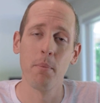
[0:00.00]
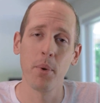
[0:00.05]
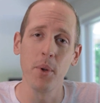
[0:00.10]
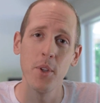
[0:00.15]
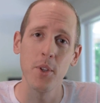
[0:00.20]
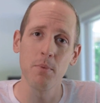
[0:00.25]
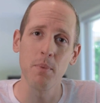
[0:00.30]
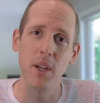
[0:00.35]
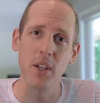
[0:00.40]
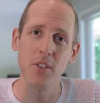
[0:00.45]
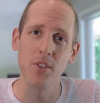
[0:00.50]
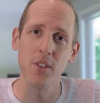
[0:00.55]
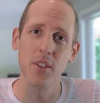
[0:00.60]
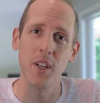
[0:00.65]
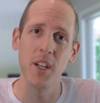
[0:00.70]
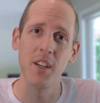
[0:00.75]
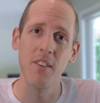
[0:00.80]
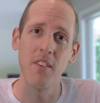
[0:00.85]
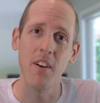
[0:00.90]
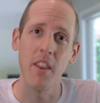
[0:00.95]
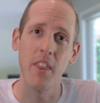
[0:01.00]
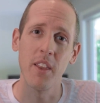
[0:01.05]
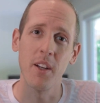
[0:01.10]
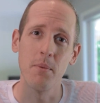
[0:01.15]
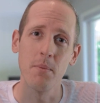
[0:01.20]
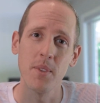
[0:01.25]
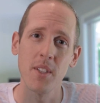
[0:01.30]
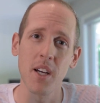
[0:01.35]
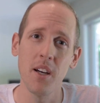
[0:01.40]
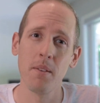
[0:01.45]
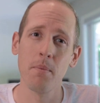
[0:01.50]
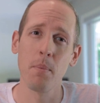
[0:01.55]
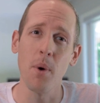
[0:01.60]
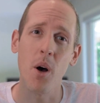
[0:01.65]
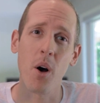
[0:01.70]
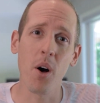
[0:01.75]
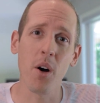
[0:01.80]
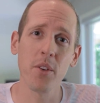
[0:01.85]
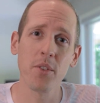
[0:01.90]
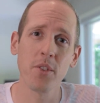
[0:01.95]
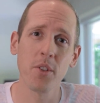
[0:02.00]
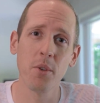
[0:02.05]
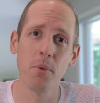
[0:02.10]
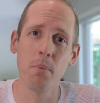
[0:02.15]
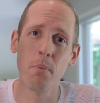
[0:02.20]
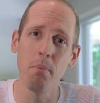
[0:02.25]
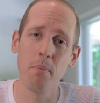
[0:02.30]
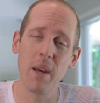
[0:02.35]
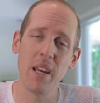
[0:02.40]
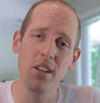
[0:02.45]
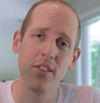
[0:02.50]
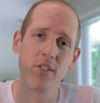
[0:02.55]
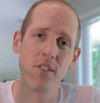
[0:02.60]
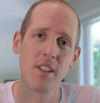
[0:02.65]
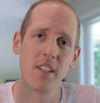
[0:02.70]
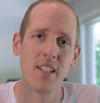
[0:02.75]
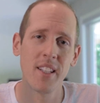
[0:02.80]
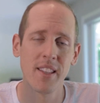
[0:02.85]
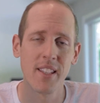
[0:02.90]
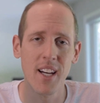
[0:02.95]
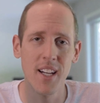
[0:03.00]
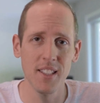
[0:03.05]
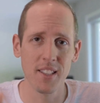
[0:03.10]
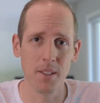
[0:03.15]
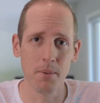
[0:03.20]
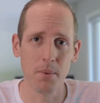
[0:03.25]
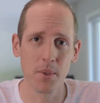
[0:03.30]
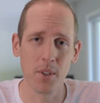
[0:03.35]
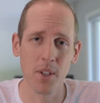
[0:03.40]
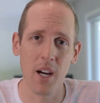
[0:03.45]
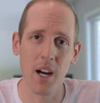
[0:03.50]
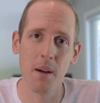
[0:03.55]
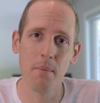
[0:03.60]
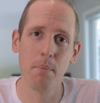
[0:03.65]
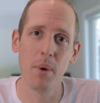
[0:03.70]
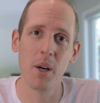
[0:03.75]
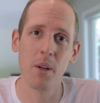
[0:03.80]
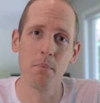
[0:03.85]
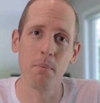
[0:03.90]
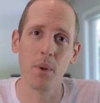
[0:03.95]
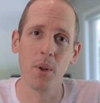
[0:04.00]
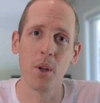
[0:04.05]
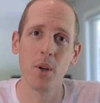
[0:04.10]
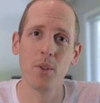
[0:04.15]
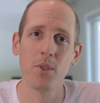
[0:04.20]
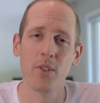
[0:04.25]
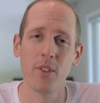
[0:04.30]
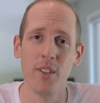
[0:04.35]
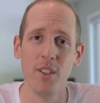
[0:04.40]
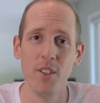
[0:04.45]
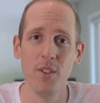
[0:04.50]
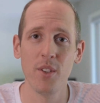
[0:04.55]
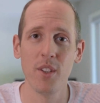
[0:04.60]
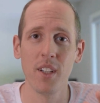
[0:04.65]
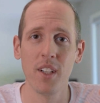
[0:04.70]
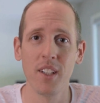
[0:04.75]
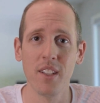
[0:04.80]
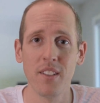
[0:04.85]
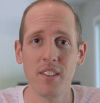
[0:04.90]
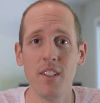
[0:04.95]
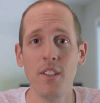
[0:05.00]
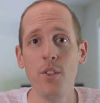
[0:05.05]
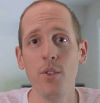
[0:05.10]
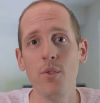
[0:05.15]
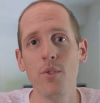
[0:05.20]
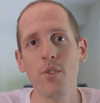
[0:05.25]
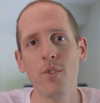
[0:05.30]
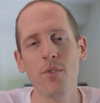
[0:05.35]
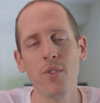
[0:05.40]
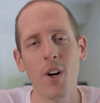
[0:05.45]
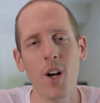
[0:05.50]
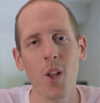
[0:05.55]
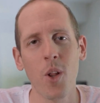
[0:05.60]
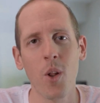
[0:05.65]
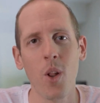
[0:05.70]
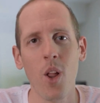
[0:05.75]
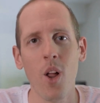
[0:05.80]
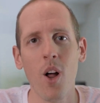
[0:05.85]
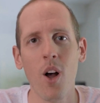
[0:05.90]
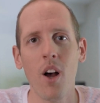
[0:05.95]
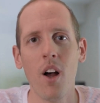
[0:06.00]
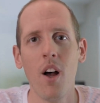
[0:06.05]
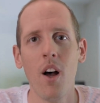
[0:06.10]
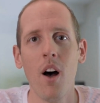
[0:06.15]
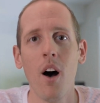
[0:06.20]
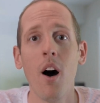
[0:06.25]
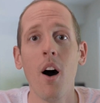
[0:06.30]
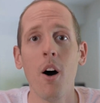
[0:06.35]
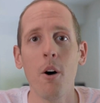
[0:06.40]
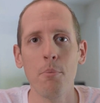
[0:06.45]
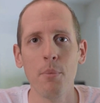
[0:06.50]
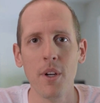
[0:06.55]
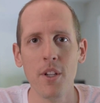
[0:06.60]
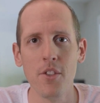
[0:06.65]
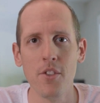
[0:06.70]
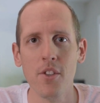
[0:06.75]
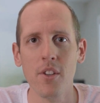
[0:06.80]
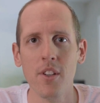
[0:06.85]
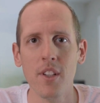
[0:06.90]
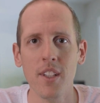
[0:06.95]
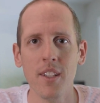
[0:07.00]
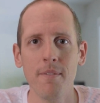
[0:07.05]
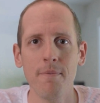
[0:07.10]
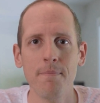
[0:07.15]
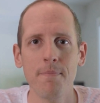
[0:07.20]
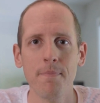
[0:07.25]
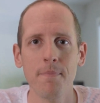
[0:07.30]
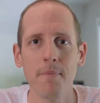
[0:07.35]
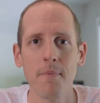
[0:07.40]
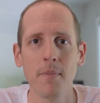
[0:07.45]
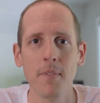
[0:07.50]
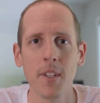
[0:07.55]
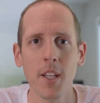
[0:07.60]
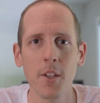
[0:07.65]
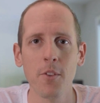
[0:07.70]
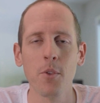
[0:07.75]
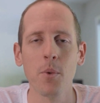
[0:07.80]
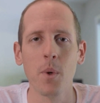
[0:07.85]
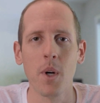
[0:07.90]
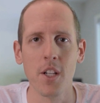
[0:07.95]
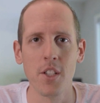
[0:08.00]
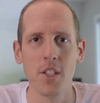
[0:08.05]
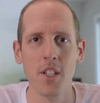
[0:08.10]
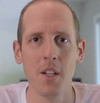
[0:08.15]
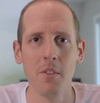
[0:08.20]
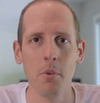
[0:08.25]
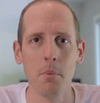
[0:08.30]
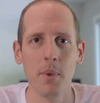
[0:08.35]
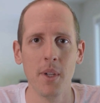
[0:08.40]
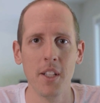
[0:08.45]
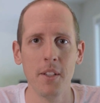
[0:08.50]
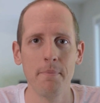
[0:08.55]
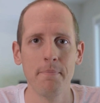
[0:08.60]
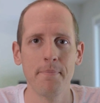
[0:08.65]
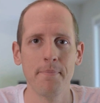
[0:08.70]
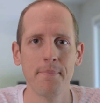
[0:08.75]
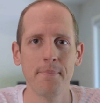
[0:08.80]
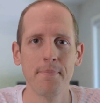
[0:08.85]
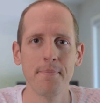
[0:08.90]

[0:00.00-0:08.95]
please make sure to give it a thumbs up. Also, make sure to hit that subscribe button below so that you can continue to follow along on my journey. Thanks for watching, everybody.